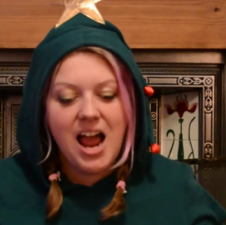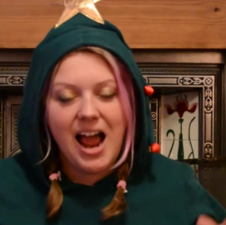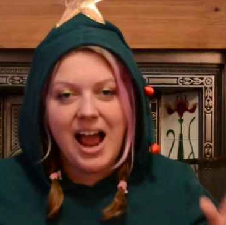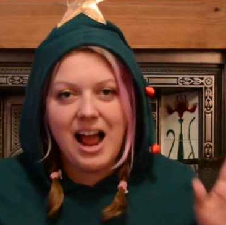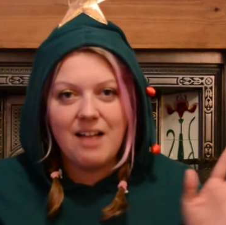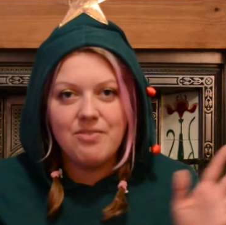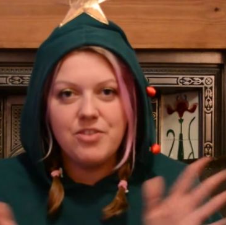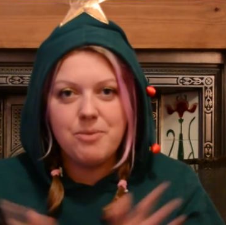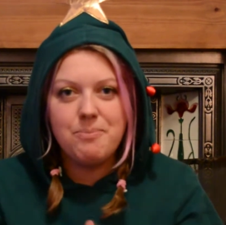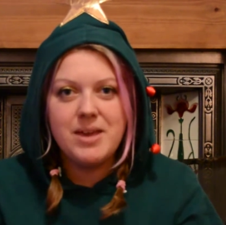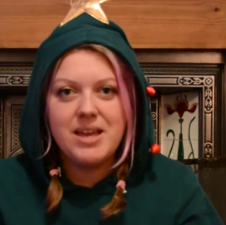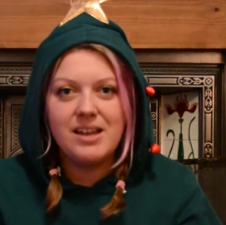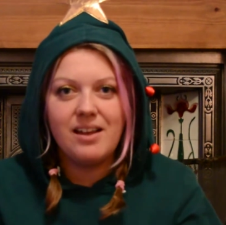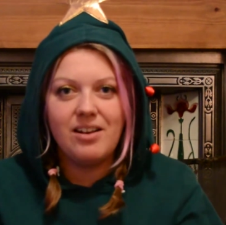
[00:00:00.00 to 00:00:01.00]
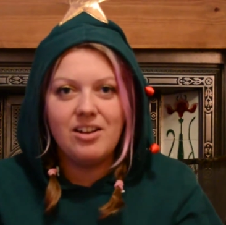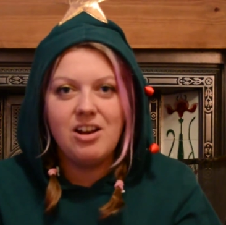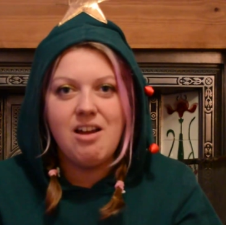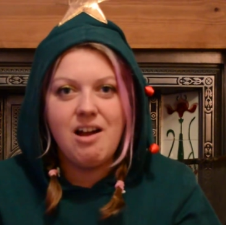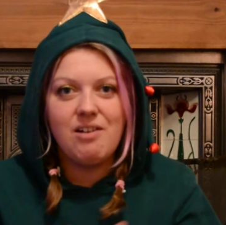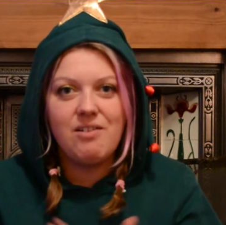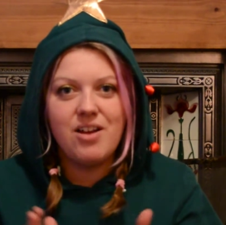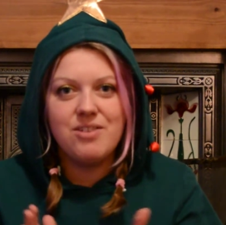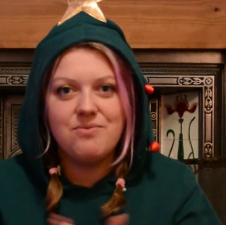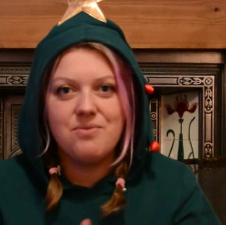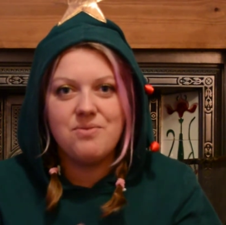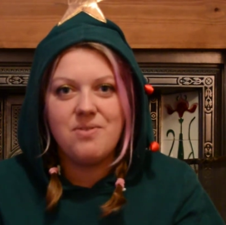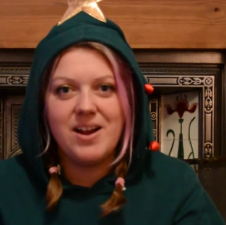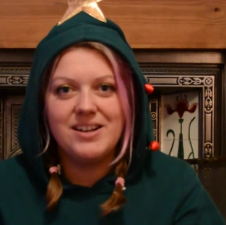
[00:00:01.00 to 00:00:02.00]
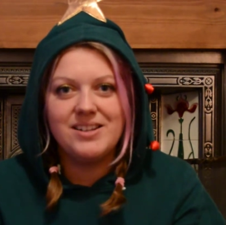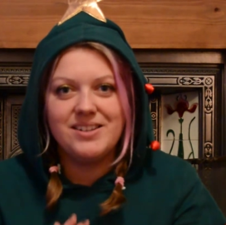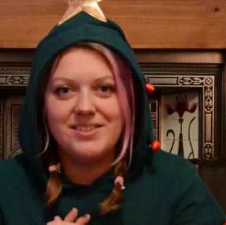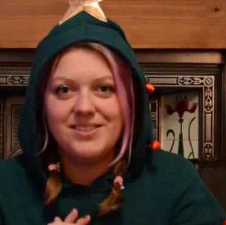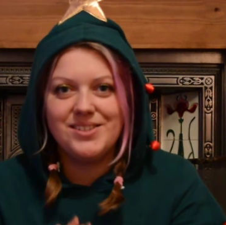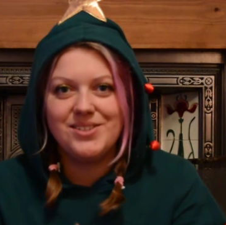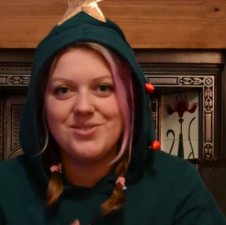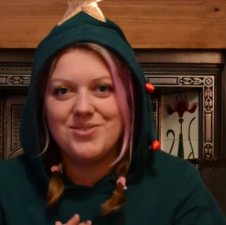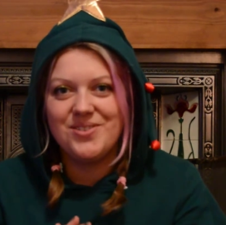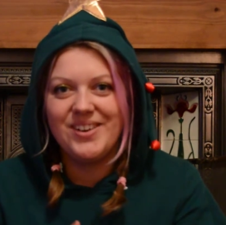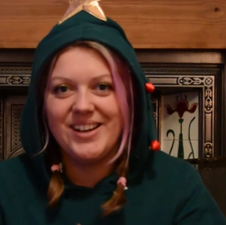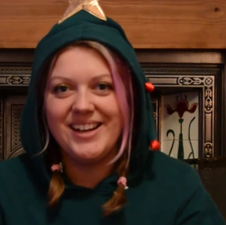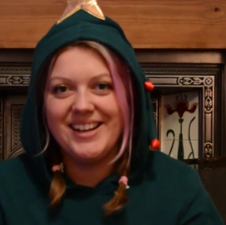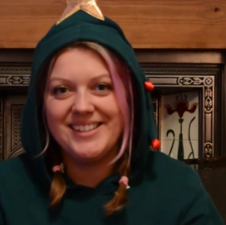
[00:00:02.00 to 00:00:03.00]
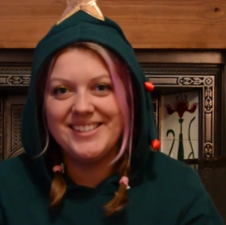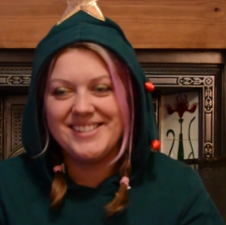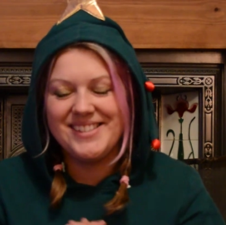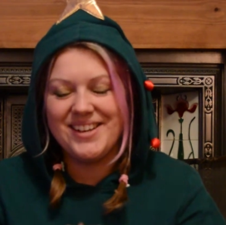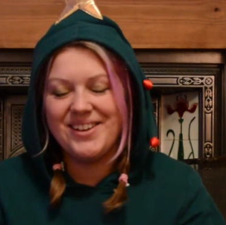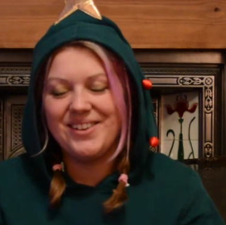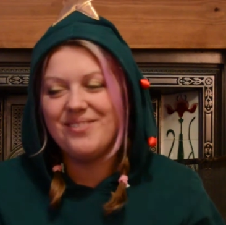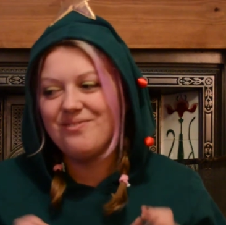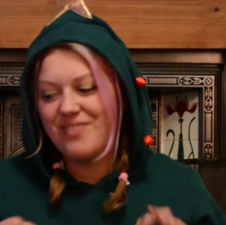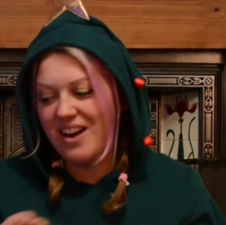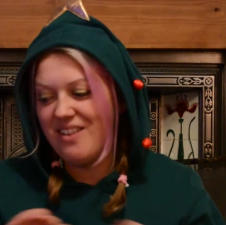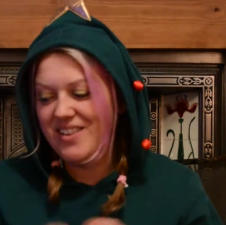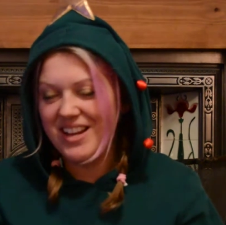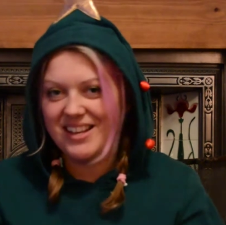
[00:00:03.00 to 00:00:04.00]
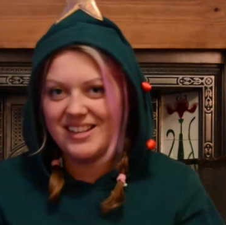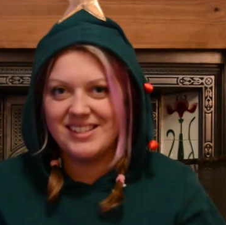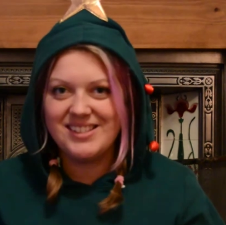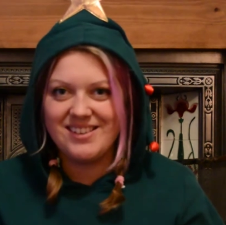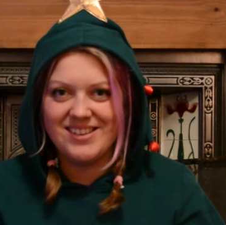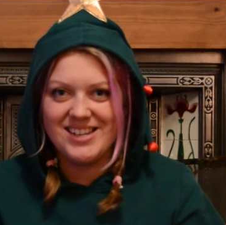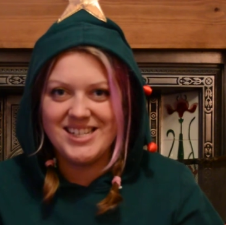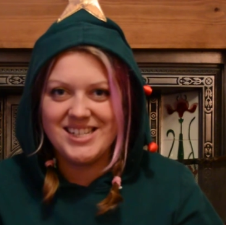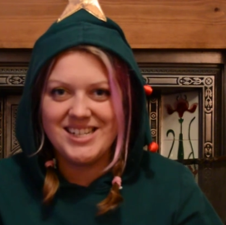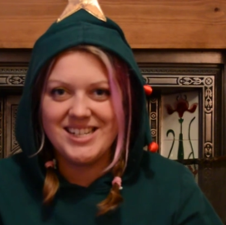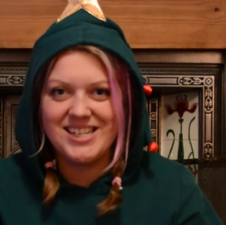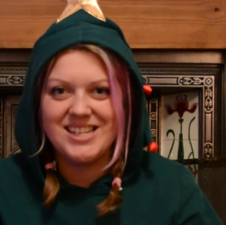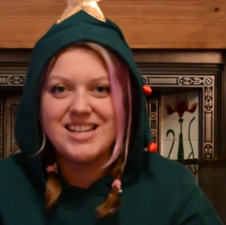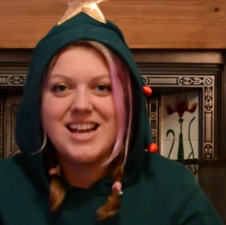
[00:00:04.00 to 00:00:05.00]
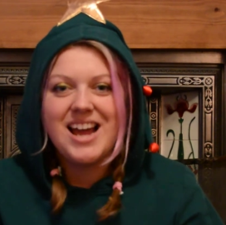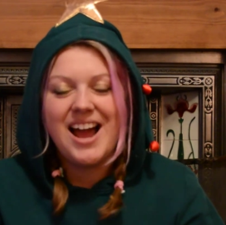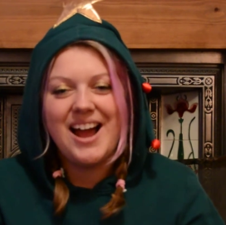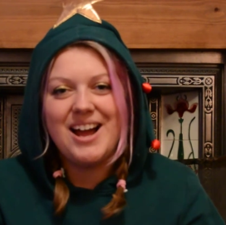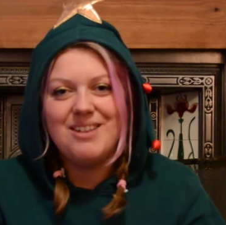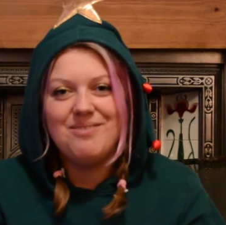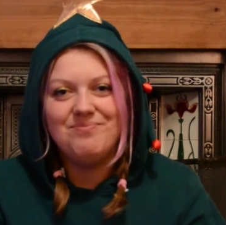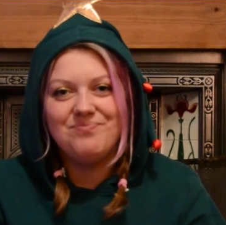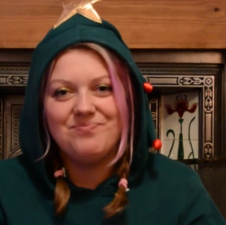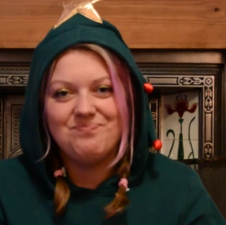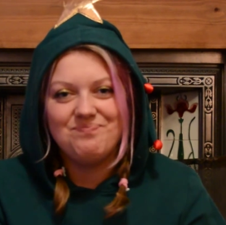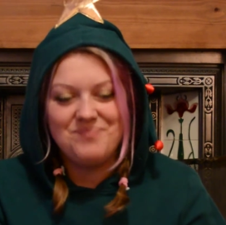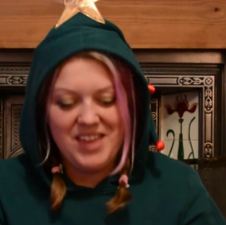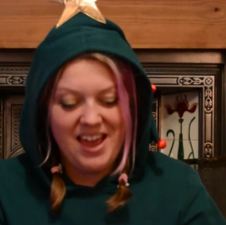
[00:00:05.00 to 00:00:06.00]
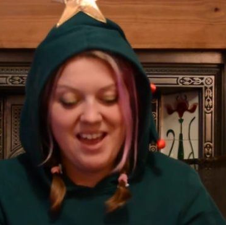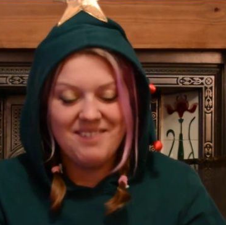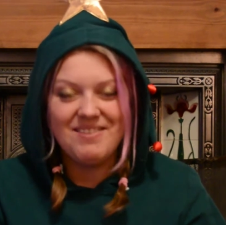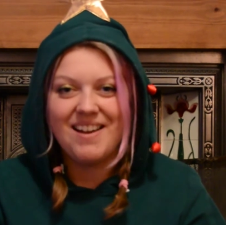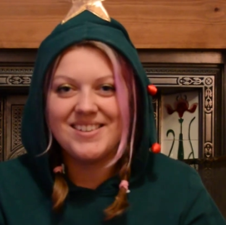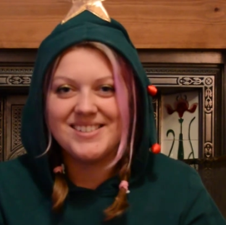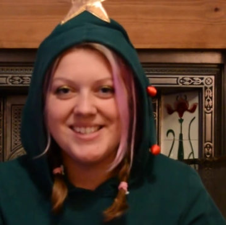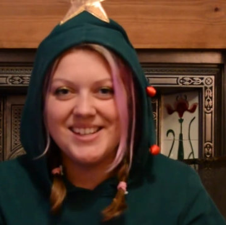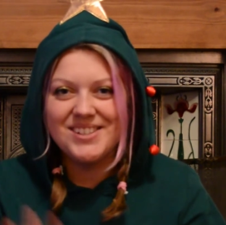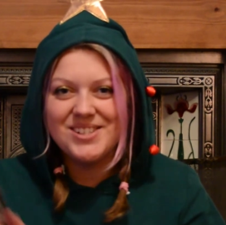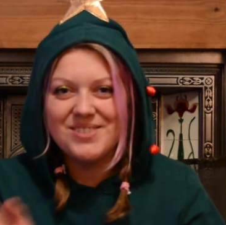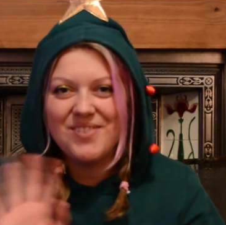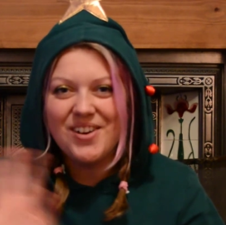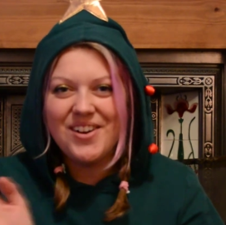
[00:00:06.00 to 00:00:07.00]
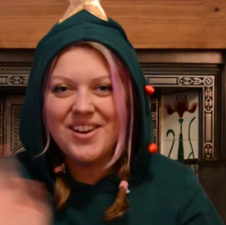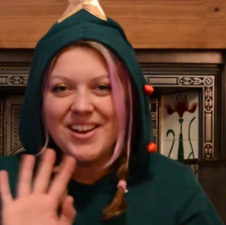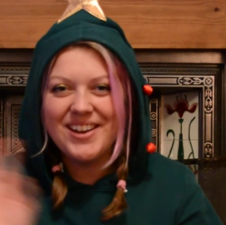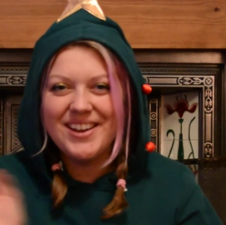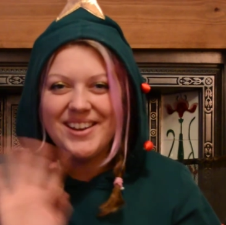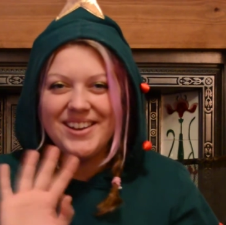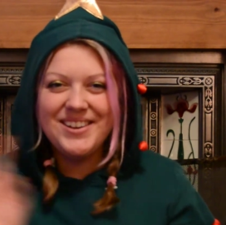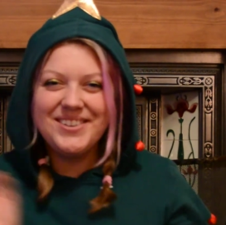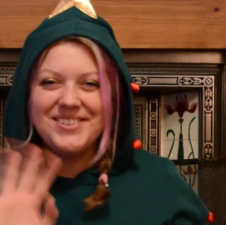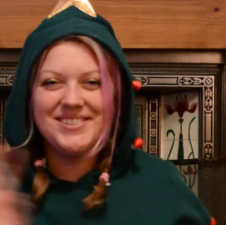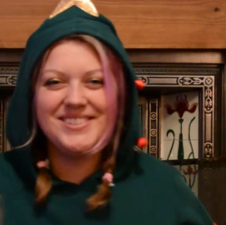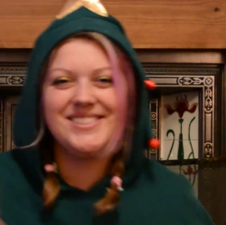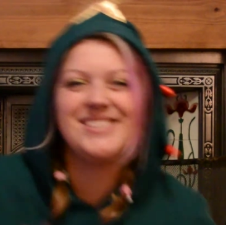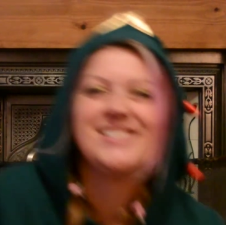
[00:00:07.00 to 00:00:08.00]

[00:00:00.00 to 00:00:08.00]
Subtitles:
and the big Clara and Fred story. So very exciting. I'll see you tomorrow.